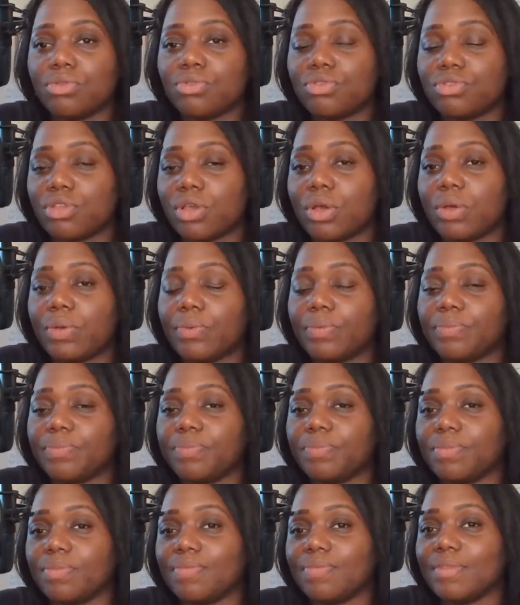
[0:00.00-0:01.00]
So,
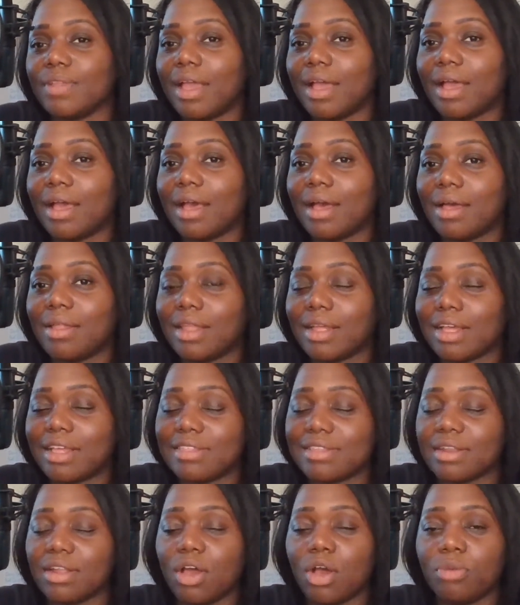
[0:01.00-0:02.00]
like
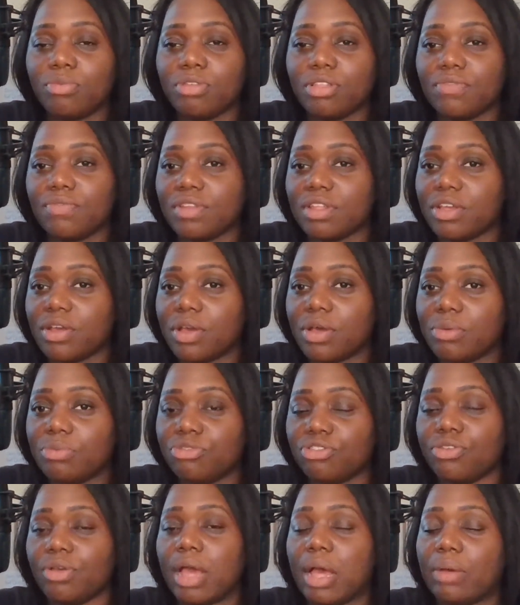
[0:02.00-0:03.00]
I said, I hope this video
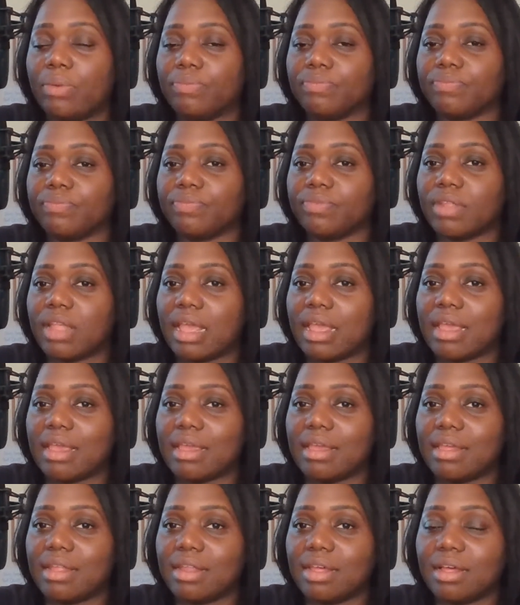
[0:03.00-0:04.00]
helped you out.
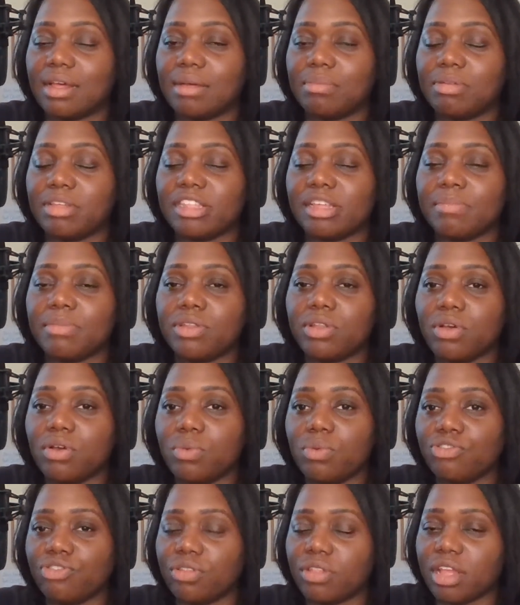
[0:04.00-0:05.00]
And please let me
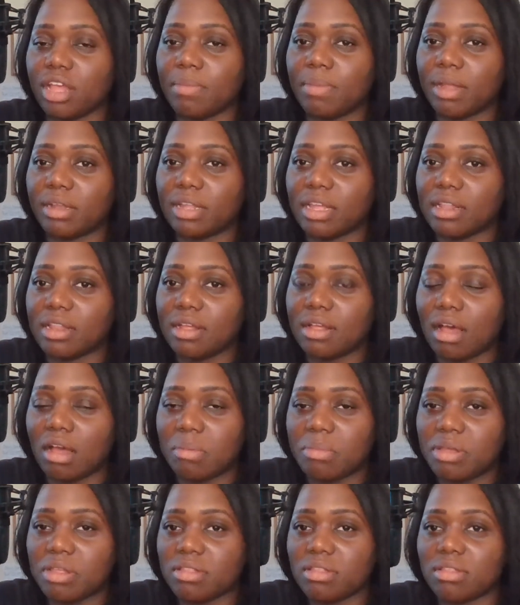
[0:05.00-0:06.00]
know what you think about it in the
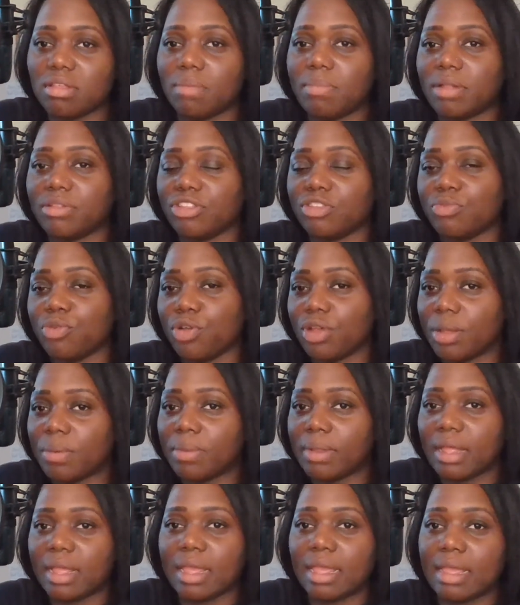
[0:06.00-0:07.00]
comments about the smear
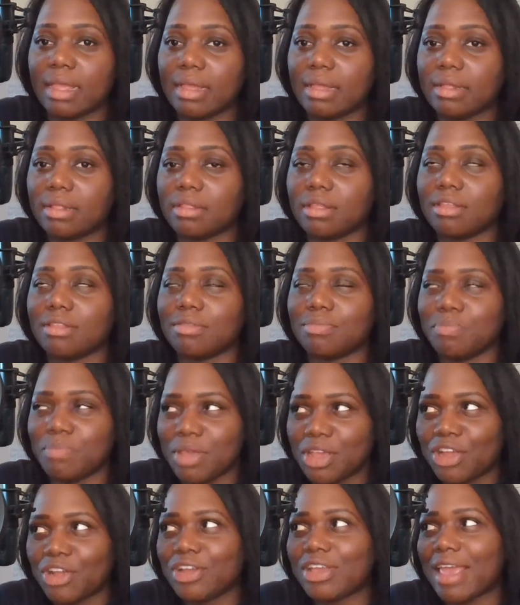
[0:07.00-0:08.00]
campaign,
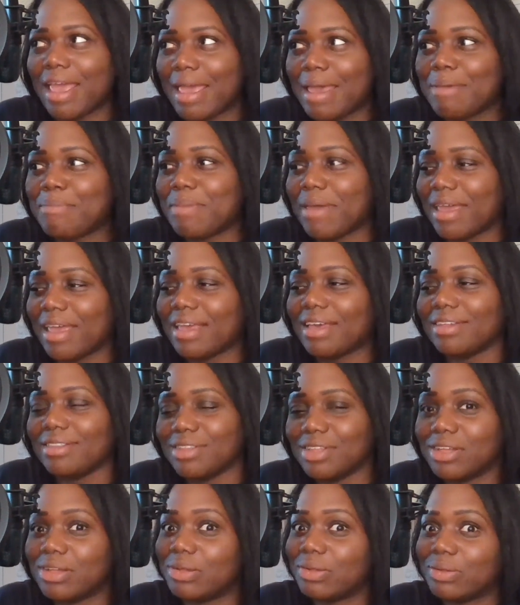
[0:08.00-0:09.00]

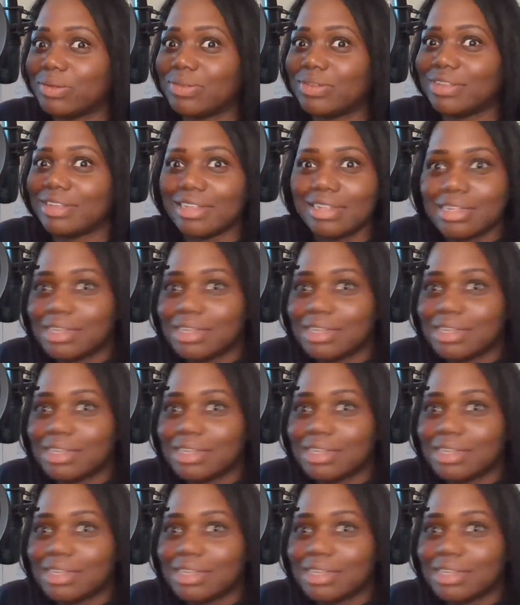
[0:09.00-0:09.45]
hello,